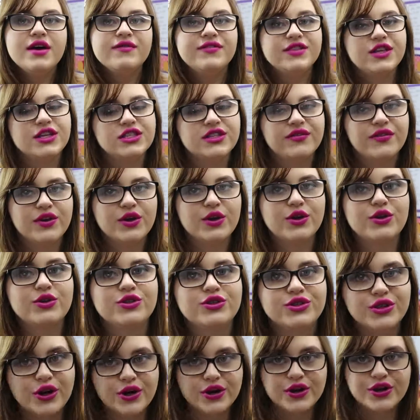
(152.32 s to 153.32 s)
For those of you
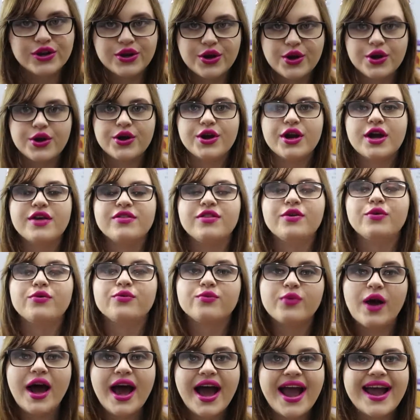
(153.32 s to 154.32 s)
who don't know, the
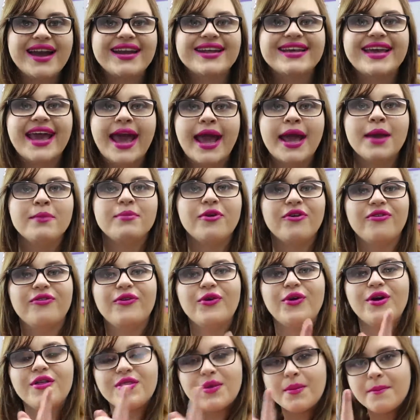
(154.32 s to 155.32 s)
ride came
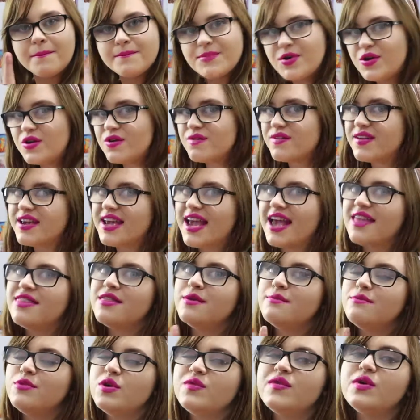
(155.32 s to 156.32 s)
before the movie,
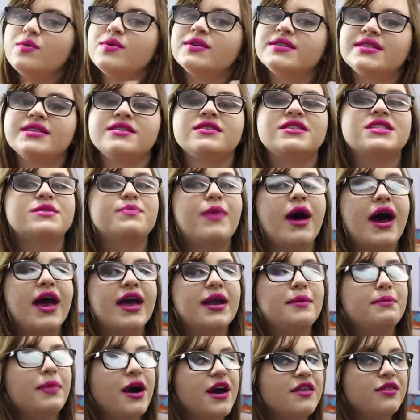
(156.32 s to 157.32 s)
and the movie was
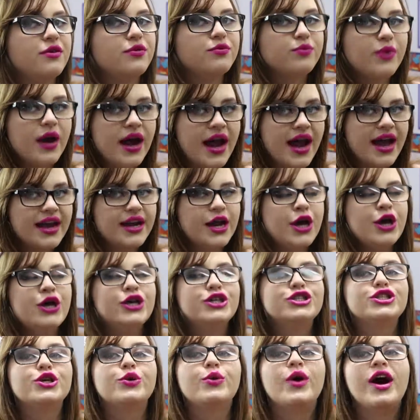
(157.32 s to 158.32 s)
inspired by the ride.
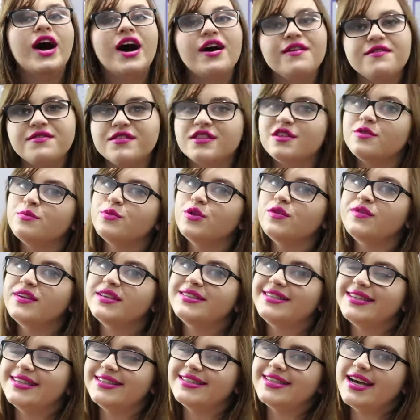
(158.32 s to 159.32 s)
So after the
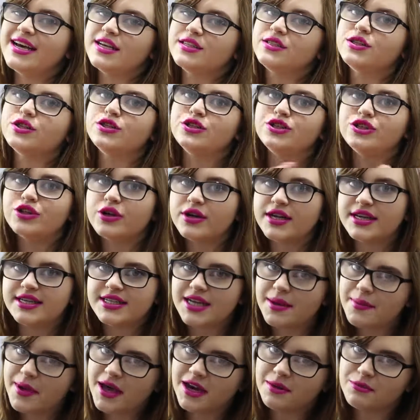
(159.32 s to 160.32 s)
movie's success, Johnny
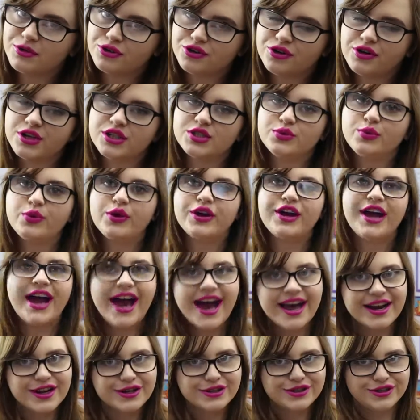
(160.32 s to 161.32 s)
Depp animatronics were
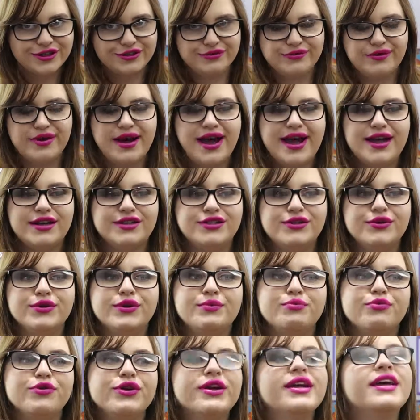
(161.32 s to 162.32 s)
added to the ride to
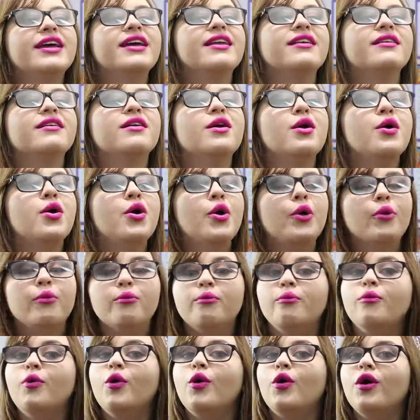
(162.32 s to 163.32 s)
bring in
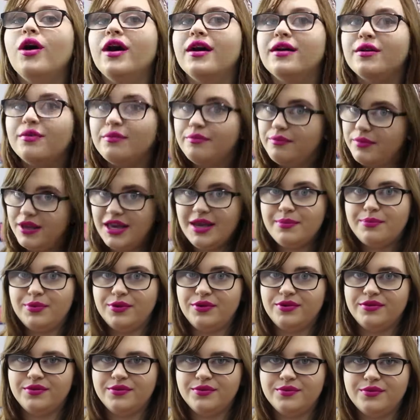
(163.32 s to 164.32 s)
more
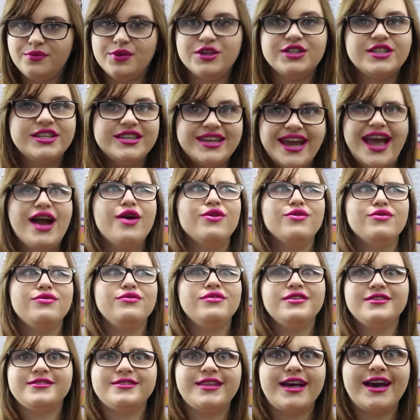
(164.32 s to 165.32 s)
people, which, how
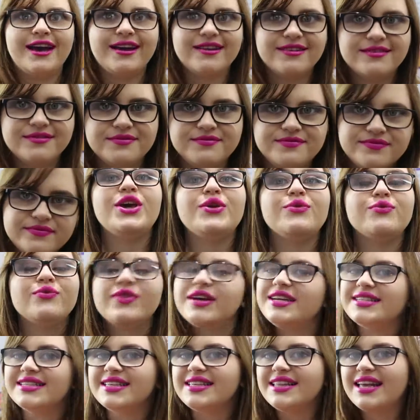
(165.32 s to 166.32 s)
cool is that? The
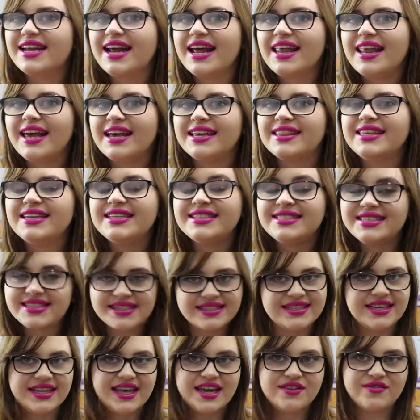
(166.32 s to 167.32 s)
reason that I like the
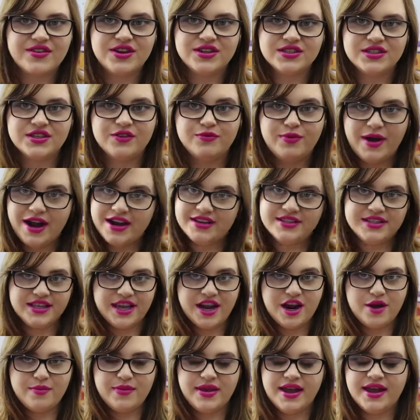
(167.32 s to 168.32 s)
Disneyland version of Pirates of
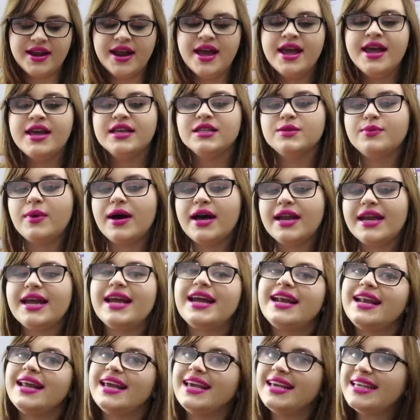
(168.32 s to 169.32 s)
the Caribbean is, 1,
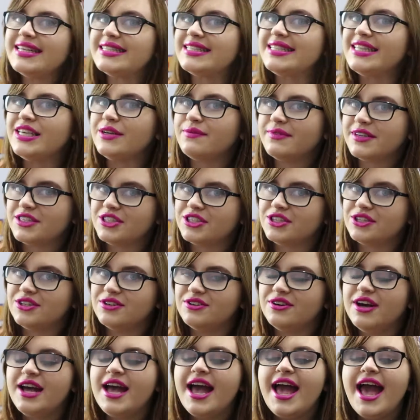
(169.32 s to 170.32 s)
it is the
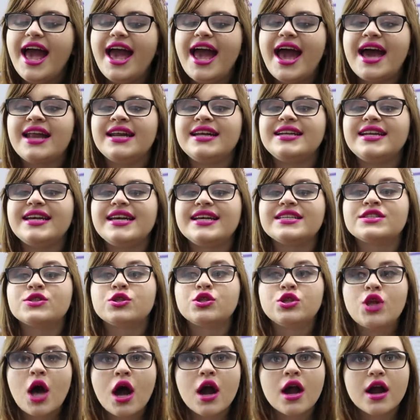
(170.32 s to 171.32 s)
original, and it is
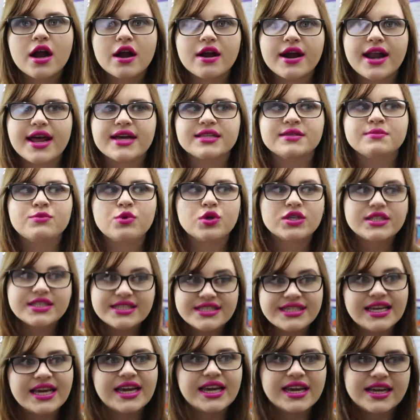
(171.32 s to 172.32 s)
longer, it has more
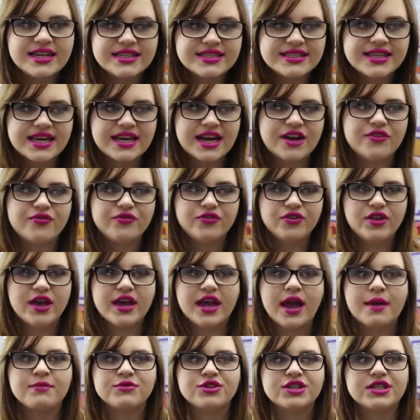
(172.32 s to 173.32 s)
scenes, and I feel
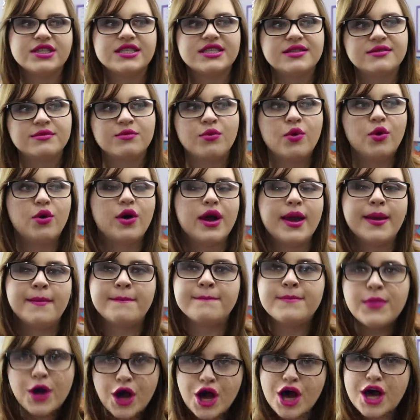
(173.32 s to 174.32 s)
like I'm just more
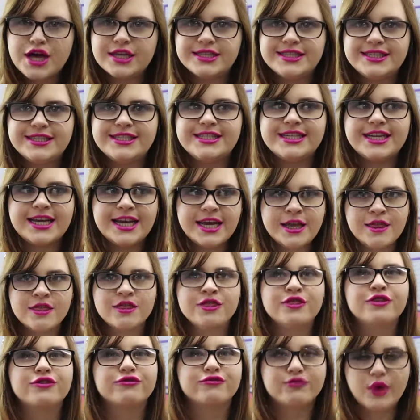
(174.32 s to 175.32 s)
immersed
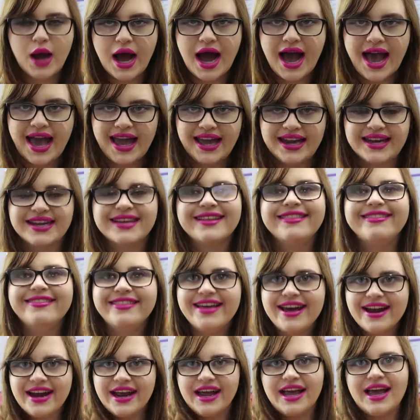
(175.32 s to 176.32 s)
in the ride
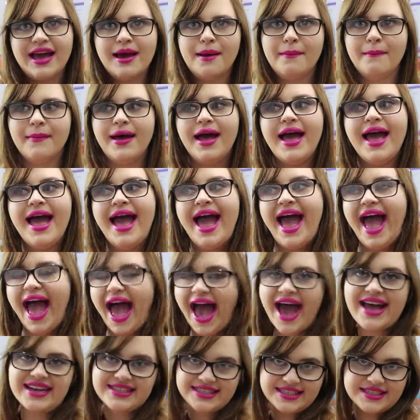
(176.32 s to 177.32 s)
than I am
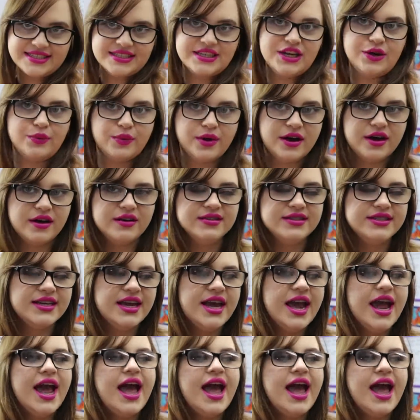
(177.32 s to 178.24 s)
at Disney World.